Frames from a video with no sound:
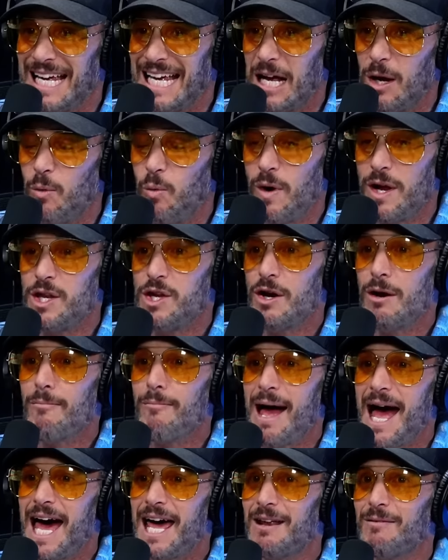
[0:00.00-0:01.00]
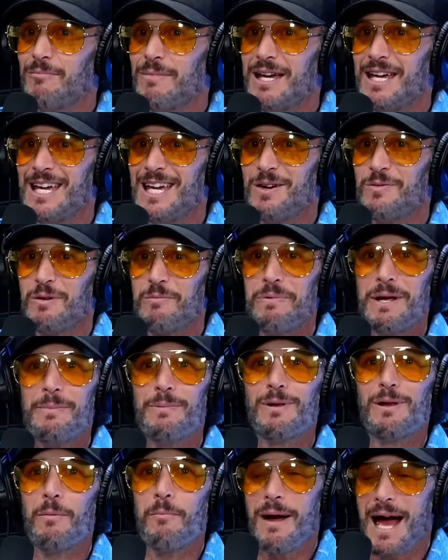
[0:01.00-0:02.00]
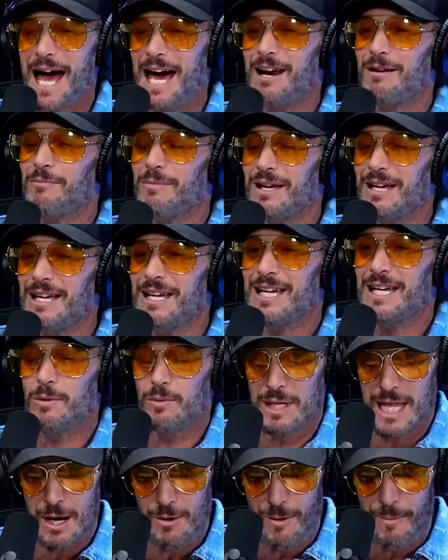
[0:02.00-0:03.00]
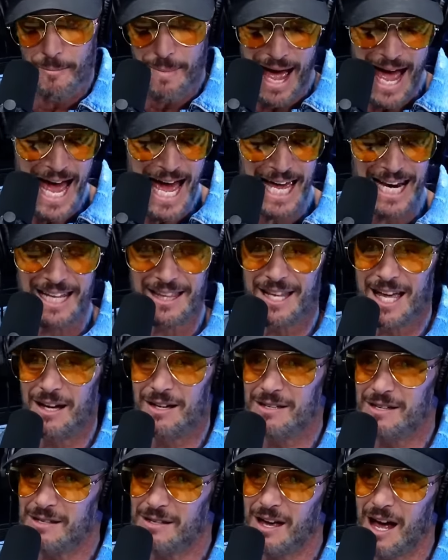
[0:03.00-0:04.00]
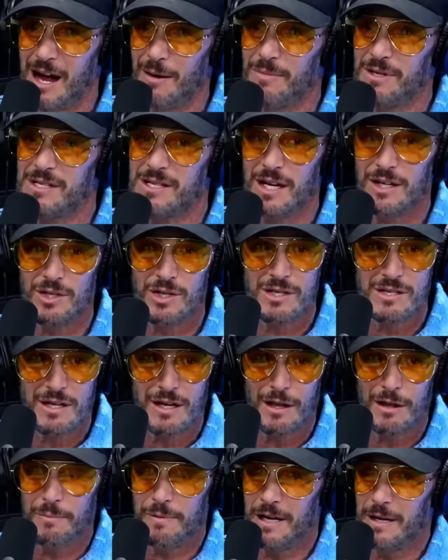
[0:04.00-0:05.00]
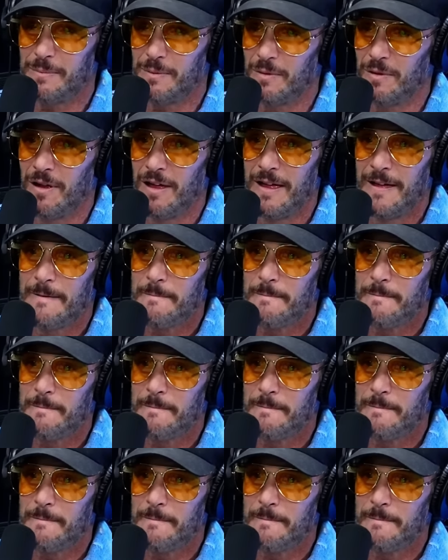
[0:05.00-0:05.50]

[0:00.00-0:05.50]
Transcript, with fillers: when you're mad at me, when people are mad at me, when they were mad in those comment sections at other people,